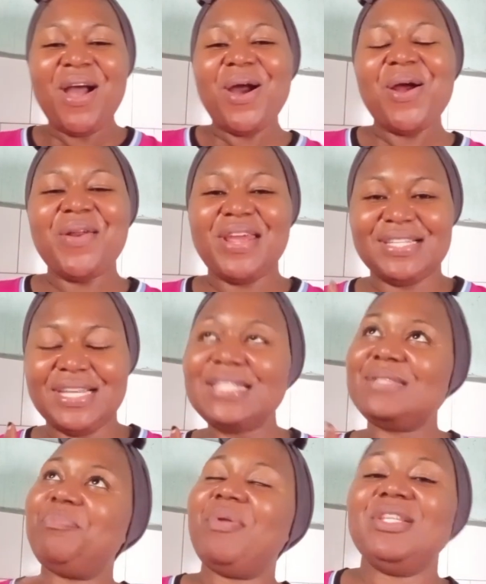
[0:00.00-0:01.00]
all right
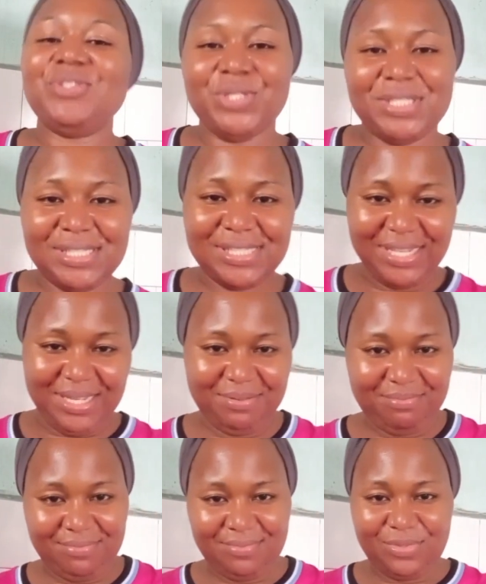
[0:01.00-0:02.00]
it depends on the
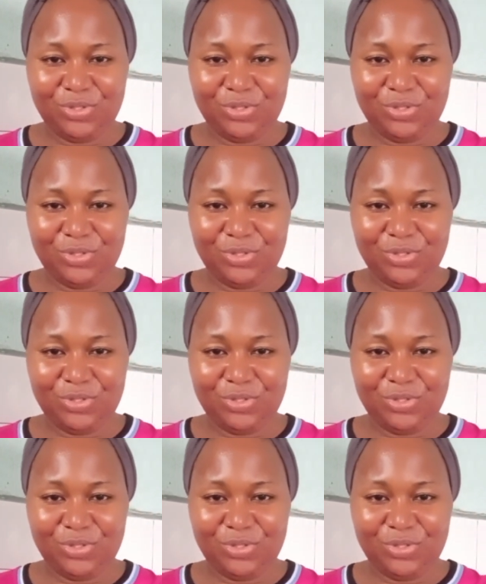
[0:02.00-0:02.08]
time